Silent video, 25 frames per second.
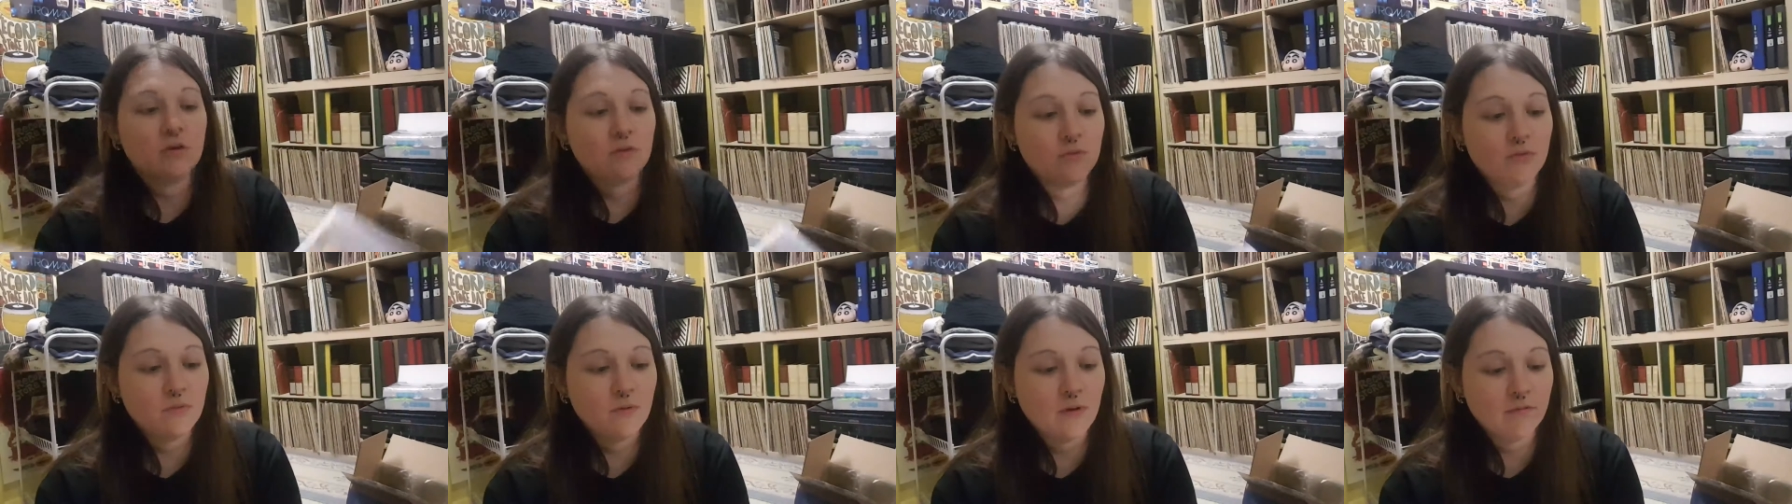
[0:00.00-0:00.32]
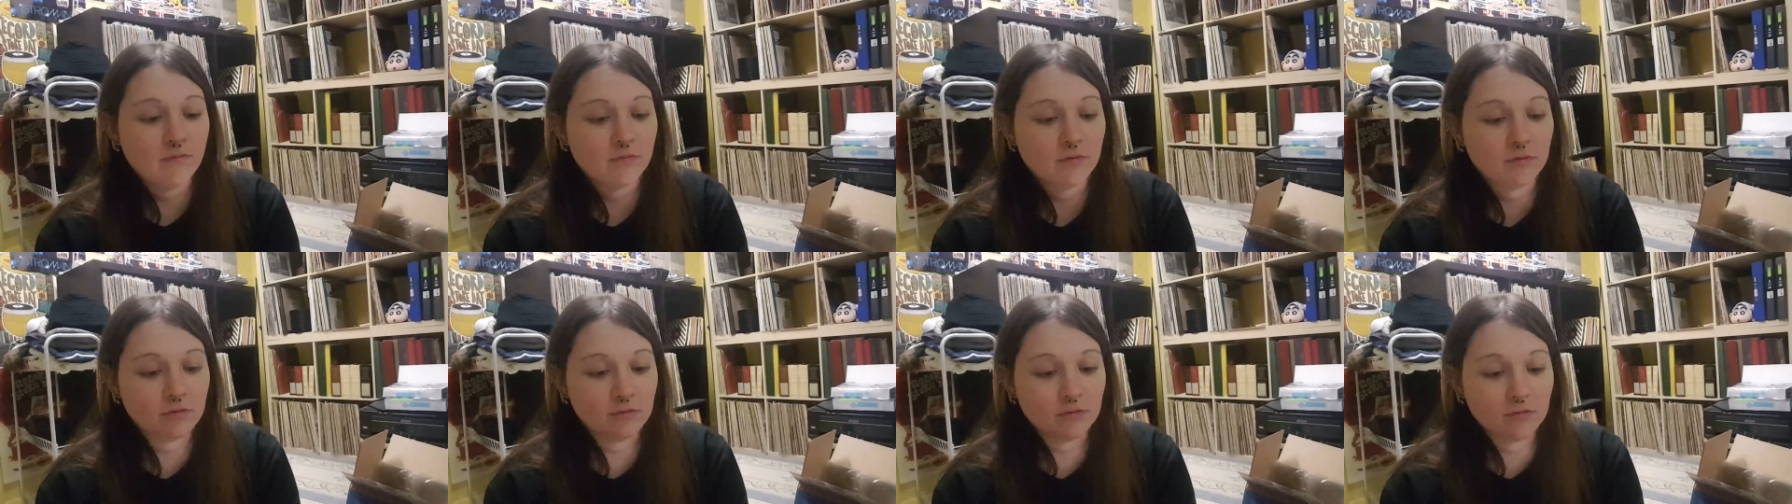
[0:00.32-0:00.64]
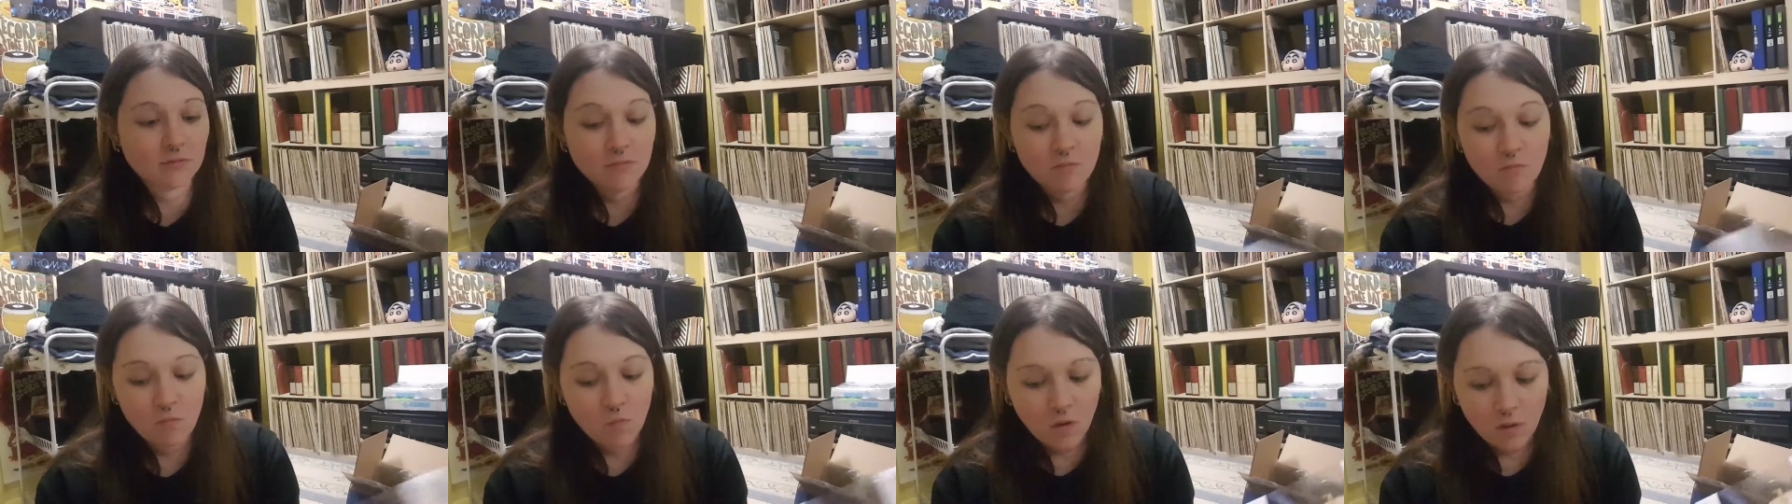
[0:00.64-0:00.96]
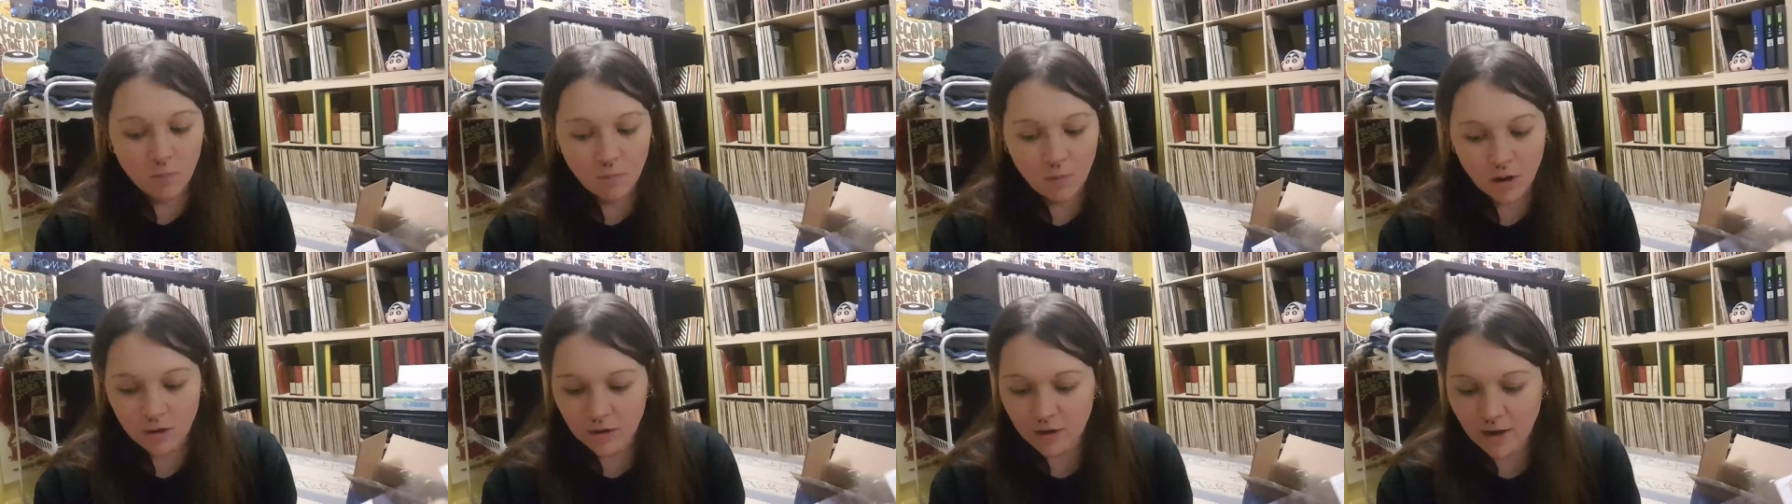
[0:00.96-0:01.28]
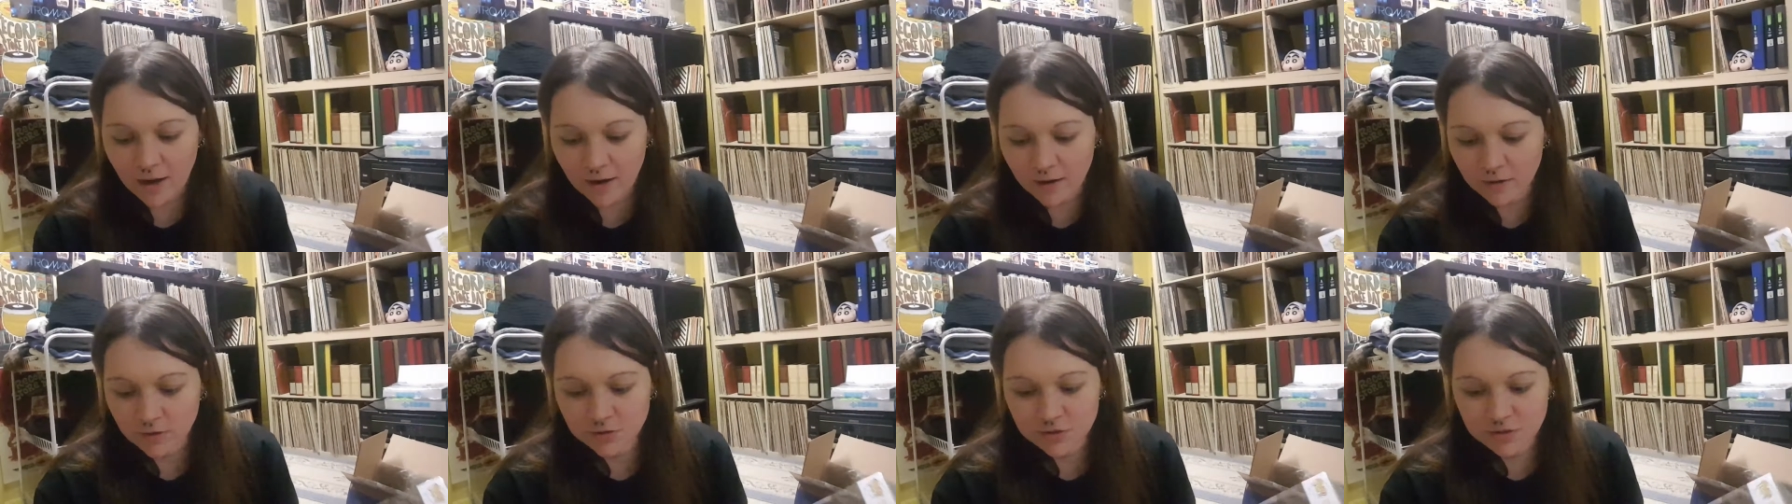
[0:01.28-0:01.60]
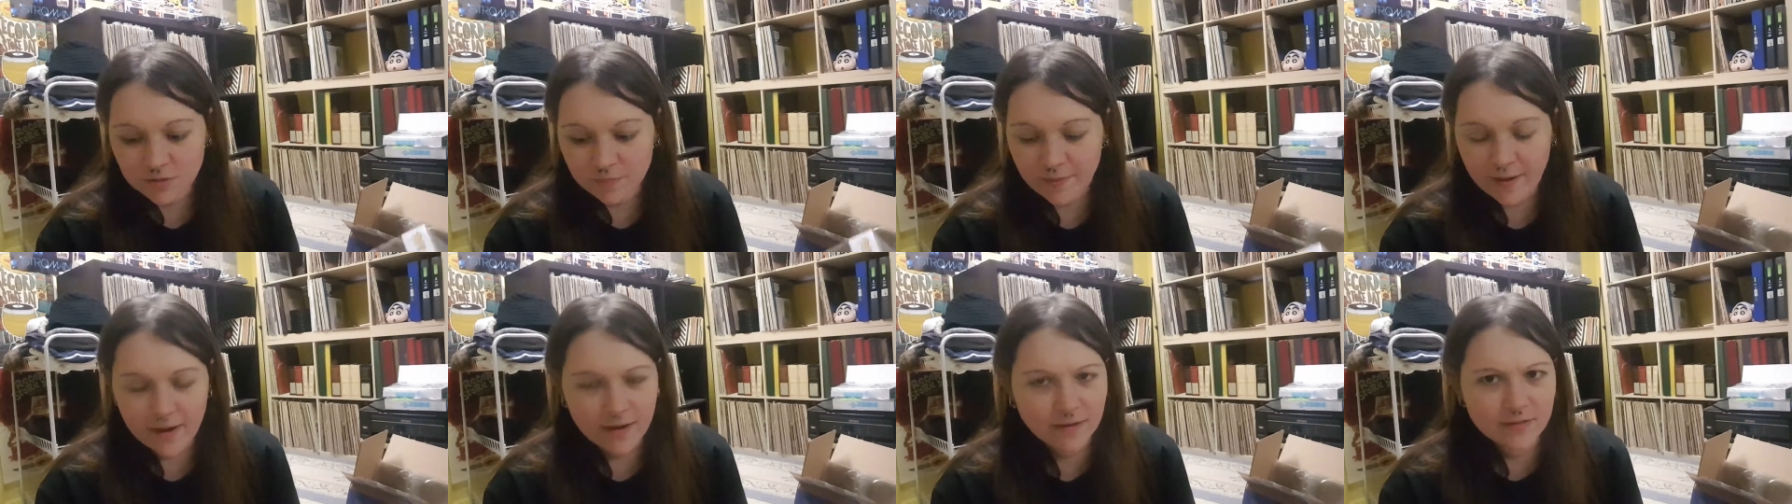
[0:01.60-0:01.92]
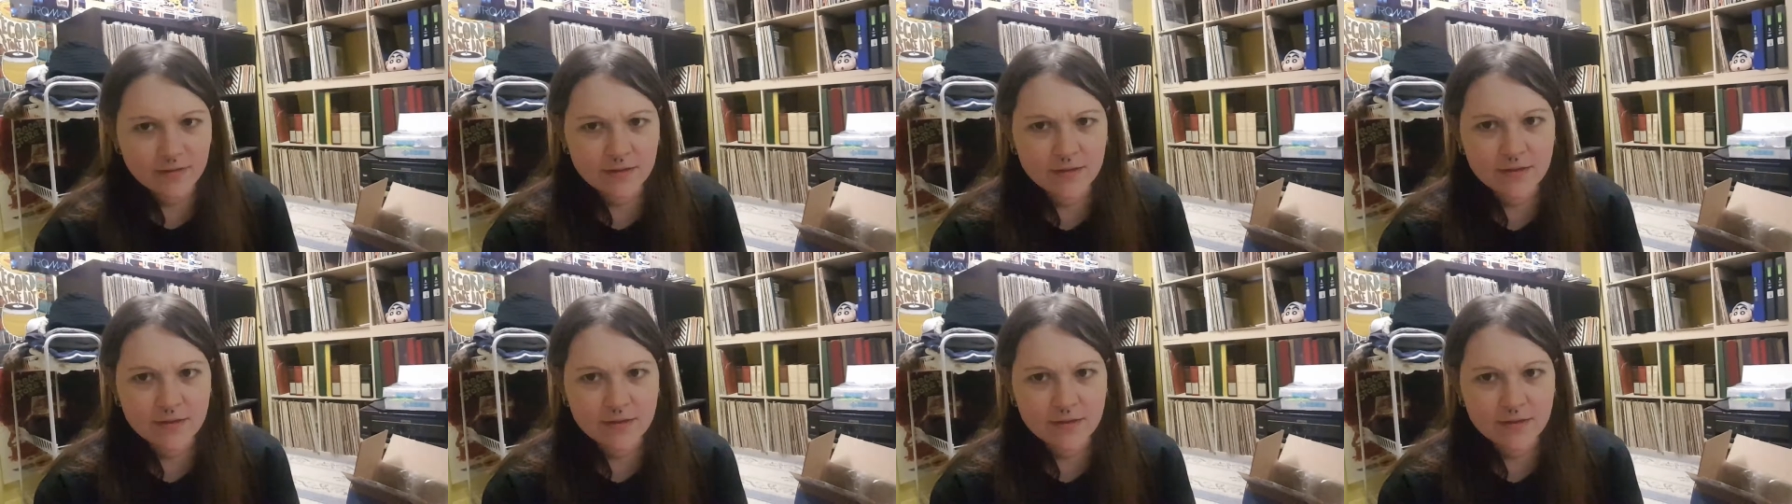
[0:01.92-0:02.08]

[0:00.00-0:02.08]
So whoever Walmart hires to pack